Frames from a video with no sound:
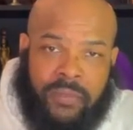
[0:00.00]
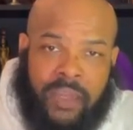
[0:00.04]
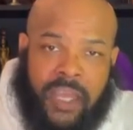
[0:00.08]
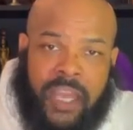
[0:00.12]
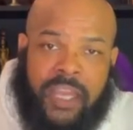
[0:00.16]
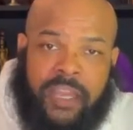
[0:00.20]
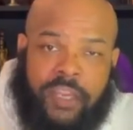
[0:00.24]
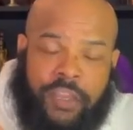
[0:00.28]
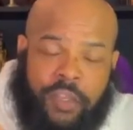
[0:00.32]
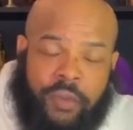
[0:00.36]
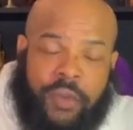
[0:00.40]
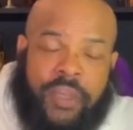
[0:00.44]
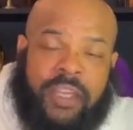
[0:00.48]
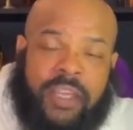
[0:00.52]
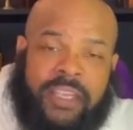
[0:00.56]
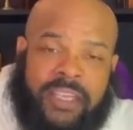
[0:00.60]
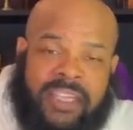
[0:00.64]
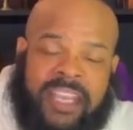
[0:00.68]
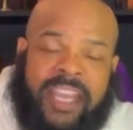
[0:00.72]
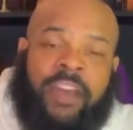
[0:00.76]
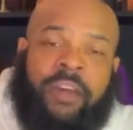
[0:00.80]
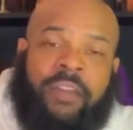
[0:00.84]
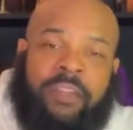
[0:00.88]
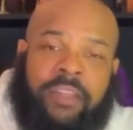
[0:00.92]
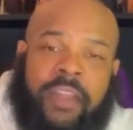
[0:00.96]
And you can
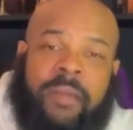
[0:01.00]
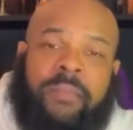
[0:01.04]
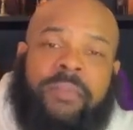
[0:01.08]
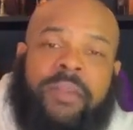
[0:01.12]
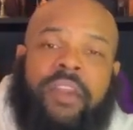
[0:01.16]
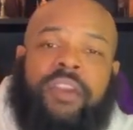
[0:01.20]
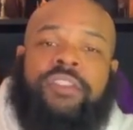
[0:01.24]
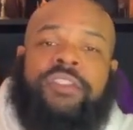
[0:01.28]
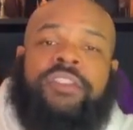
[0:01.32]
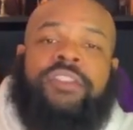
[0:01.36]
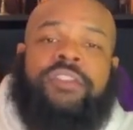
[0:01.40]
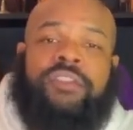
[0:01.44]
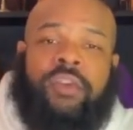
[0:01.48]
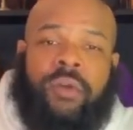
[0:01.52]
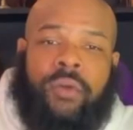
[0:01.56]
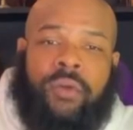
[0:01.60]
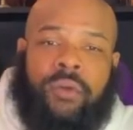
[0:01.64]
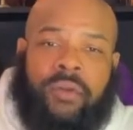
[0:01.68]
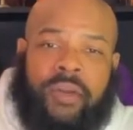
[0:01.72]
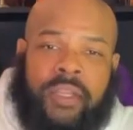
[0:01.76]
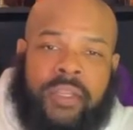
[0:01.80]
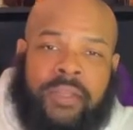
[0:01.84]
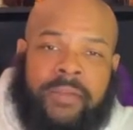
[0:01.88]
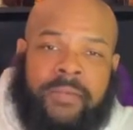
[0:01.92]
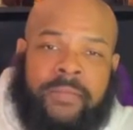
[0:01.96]
tell them your
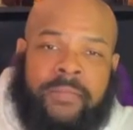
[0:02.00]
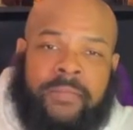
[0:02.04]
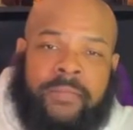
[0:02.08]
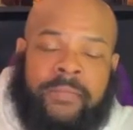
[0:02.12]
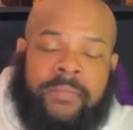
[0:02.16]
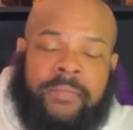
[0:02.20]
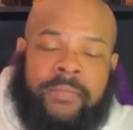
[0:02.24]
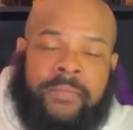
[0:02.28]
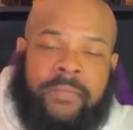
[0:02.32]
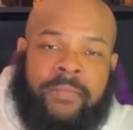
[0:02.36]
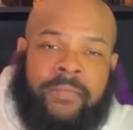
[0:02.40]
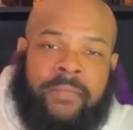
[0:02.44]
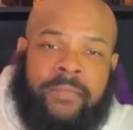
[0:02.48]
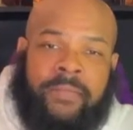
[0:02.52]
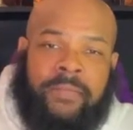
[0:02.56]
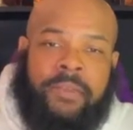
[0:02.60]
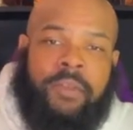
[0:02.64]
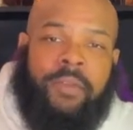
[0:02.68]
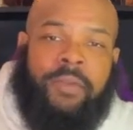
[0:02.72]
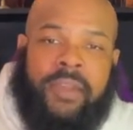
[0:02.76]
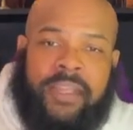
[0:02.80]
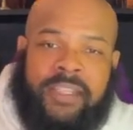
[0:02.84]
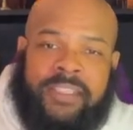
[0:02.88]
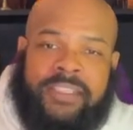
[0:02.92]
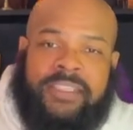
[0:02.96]
story.
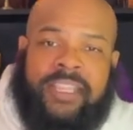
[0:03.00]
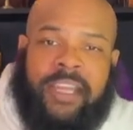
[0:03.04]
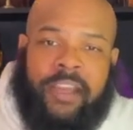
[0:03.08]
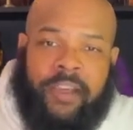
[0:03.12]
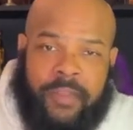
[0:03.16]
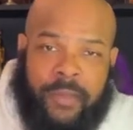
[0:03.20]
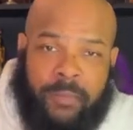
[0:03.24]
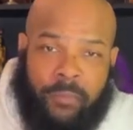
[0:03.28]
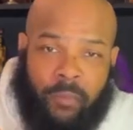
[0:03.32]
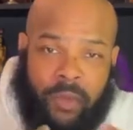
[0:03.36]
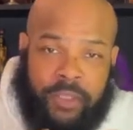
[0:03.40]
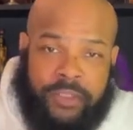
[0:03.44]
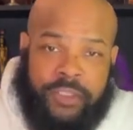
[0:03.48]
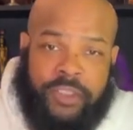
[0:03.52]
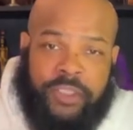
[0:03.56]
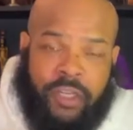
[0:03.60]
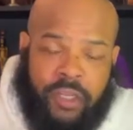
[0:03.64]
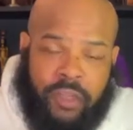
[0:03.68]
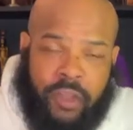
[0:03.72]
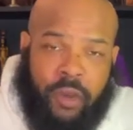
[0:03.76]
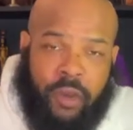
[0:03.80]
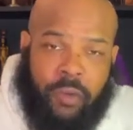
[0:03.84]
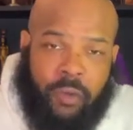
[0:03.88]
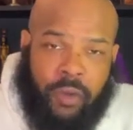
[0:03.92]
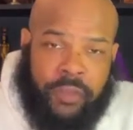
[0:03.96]
You can tell them what you're
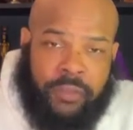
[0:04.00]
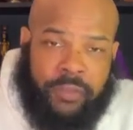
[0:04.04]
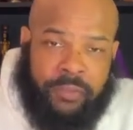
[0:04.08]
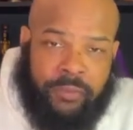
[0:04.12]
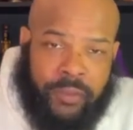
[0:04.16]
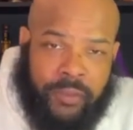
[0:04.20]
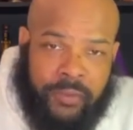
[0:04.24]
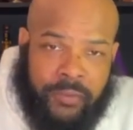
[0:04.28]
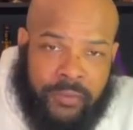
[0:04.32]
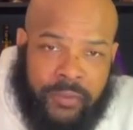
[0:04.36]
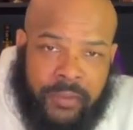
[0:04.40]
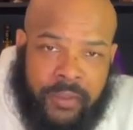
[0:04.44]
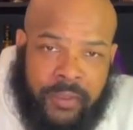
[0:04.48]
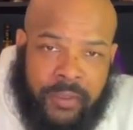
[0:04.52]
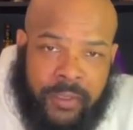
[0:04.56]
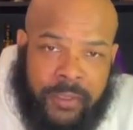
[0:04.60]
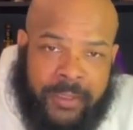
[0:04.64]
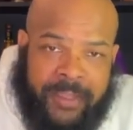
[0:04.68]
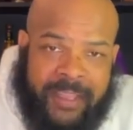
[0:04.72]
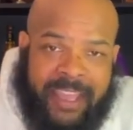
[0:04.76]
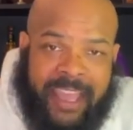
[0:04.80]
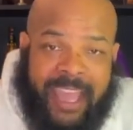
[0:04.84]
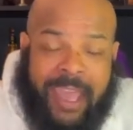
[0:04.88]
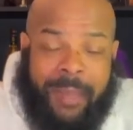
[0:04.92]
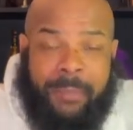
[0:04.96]
going through.
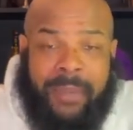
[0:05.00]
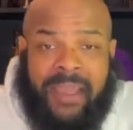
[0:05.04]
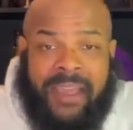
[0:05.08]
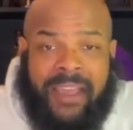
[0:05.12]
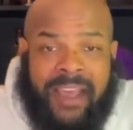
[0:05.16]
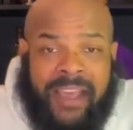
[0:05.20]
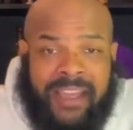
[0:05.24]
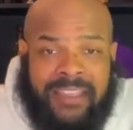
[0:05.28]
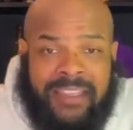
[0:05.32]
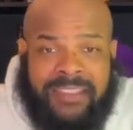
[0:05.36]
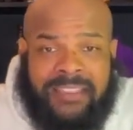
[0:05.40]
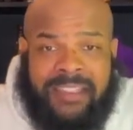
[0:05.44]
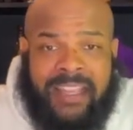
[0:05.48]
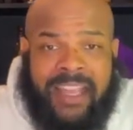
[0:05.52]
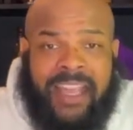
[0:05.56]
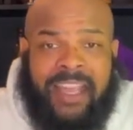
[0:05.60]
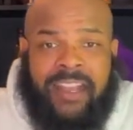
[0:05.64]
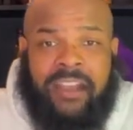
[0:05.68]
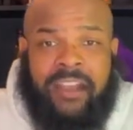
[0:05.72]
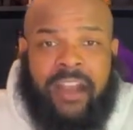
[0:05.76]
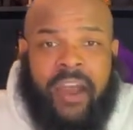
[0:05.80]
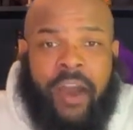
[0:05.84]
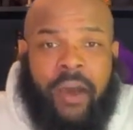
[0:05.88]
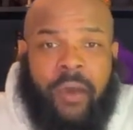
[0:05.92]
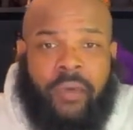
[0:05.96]
And because they
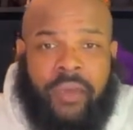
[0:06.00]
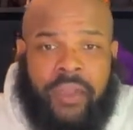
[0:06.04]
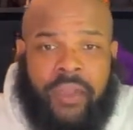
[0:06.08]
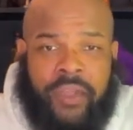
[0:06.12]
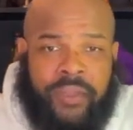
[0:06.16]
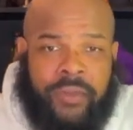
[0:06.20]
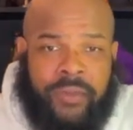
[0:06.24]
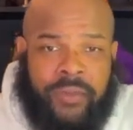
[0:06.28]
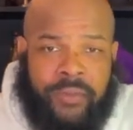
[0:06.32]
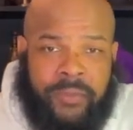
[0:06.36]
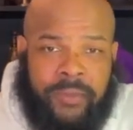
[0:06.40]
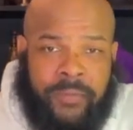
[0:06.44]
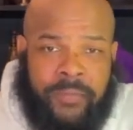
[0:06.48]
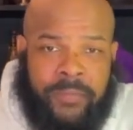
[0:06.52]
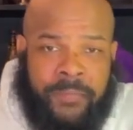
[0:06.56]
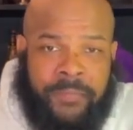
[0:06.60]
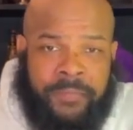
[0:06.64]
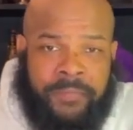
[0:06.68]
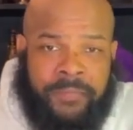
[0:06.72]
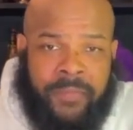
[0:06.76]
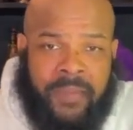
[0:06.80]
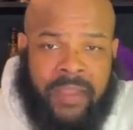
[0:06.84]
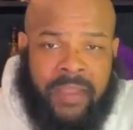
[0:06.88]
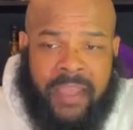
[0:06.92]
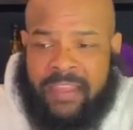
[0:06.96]
know you,
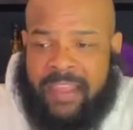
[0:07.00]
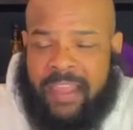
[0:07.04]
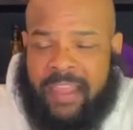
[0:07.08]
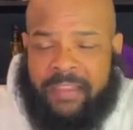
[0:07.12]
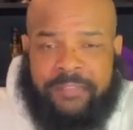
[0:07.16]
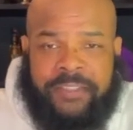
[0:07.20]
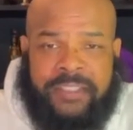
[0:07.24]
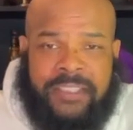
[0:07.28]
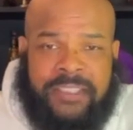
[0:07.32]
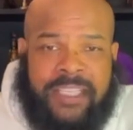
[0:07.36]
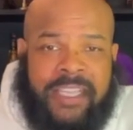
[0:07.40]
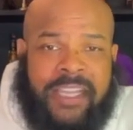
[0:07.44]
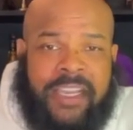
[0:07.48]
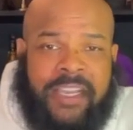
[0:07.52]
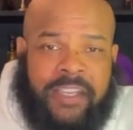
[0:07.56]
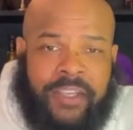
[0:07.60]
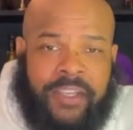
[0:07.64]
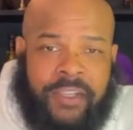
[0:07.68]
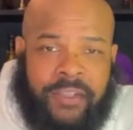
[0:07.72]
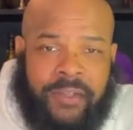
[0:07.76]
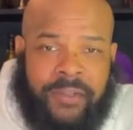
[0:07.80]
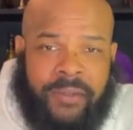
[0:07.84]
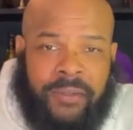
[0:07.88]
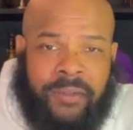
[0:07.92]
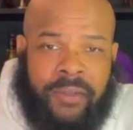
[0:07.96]
and they've seen
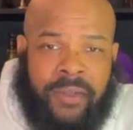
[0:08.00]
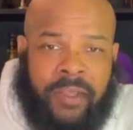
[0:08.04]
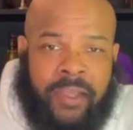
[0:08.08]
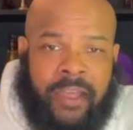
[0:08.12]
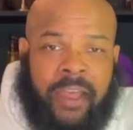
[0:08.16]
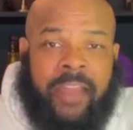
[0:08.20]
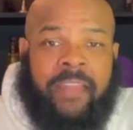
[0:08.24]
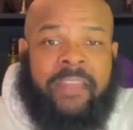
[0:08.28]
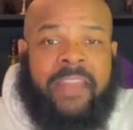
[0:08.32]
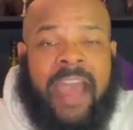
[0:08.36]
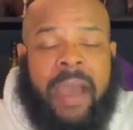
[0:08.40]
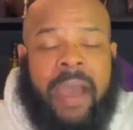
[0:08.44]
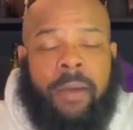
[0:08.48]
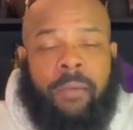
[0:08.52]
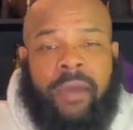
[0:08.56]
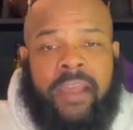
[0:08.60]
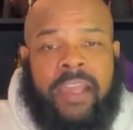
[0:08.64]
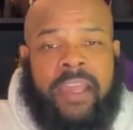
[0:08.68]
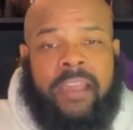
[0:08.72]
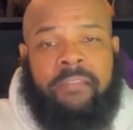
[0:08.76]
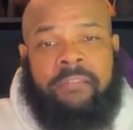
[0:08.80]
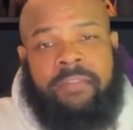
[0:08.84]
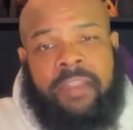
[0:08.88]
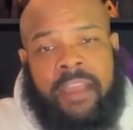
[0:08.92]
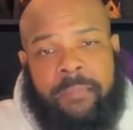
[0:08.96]
you, that will
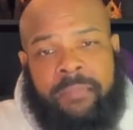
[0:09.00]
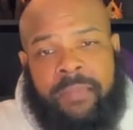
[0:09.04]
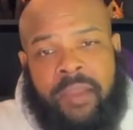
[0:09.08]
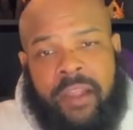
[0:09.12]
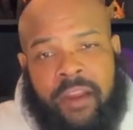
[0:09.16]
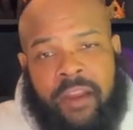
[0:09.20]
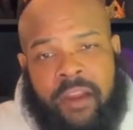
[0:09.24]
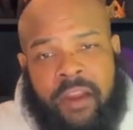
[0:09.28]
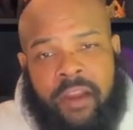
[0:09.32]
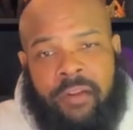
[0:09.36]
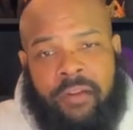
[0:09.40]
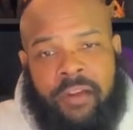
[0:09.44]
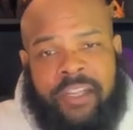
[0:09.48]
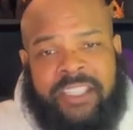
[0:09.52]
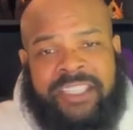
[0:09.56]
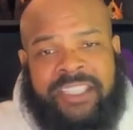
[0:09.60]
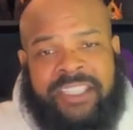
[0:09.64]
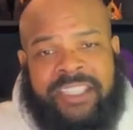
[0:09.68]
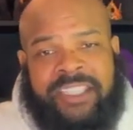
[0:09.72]
give them the courage.